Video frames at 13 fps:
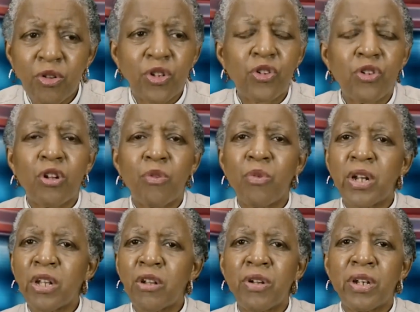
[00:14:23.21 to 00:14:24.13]
because you don't want
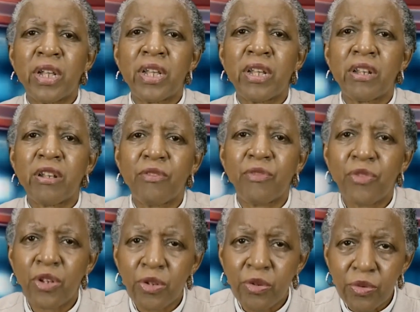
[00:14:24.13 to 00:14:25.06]
to go in there getting
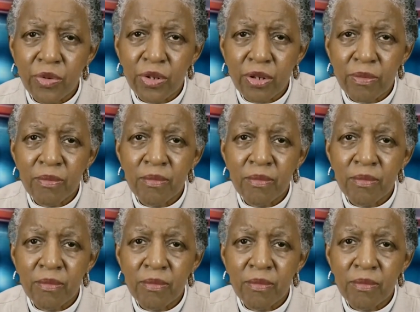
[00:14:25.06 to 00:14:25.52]
confused,